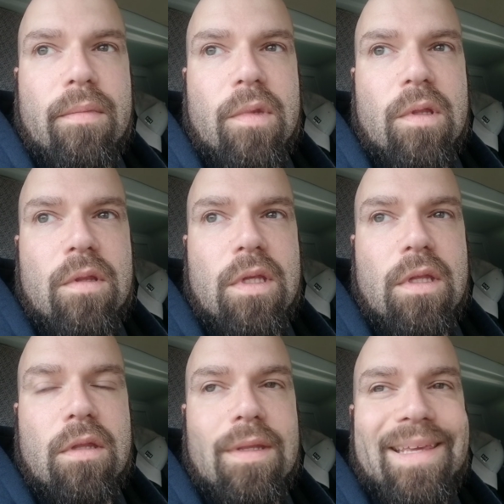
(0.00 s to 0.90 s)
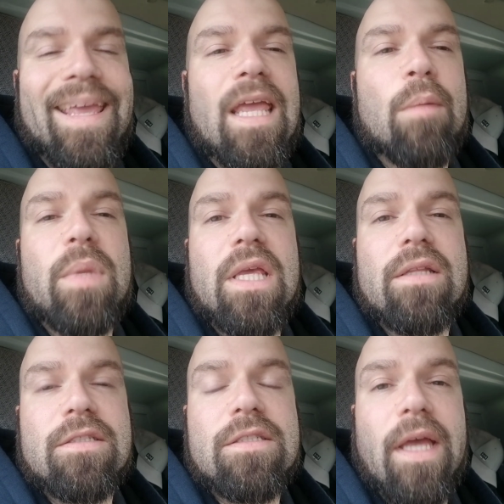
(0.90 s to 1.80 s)
the
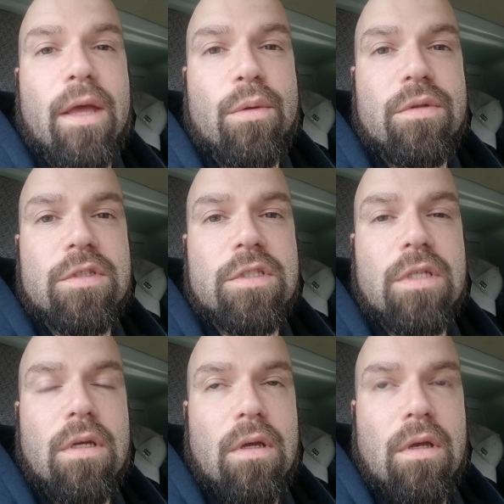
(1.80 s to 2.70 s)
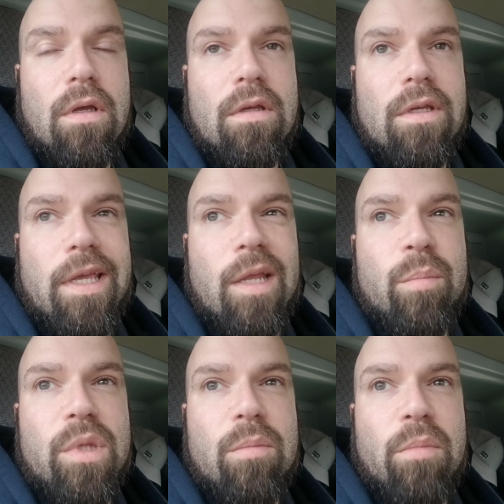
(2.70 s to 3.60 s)
ambient sounds can
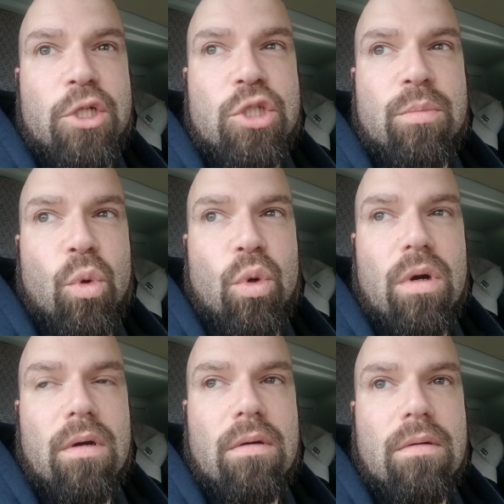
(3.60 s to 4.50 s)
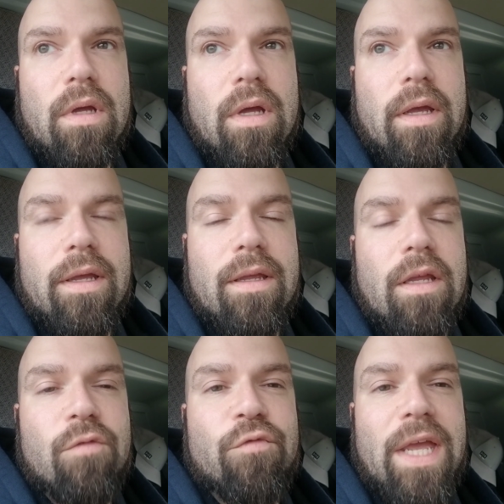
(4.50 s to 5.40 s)
be much more
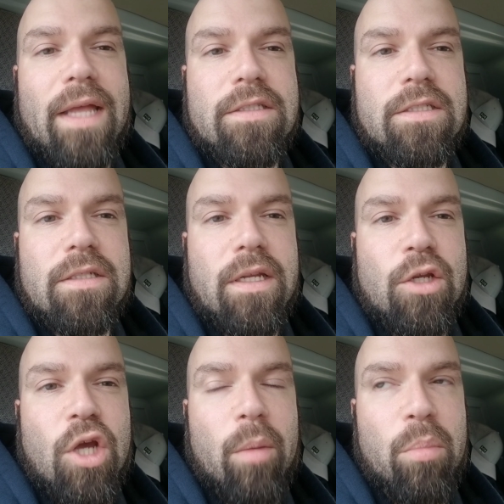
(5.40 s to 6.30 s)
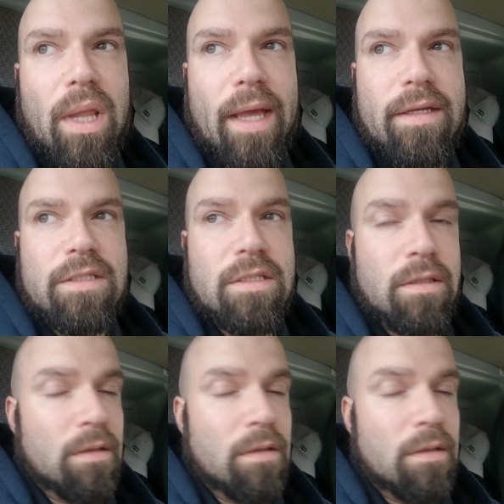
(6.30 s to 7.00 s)
advanced and complex.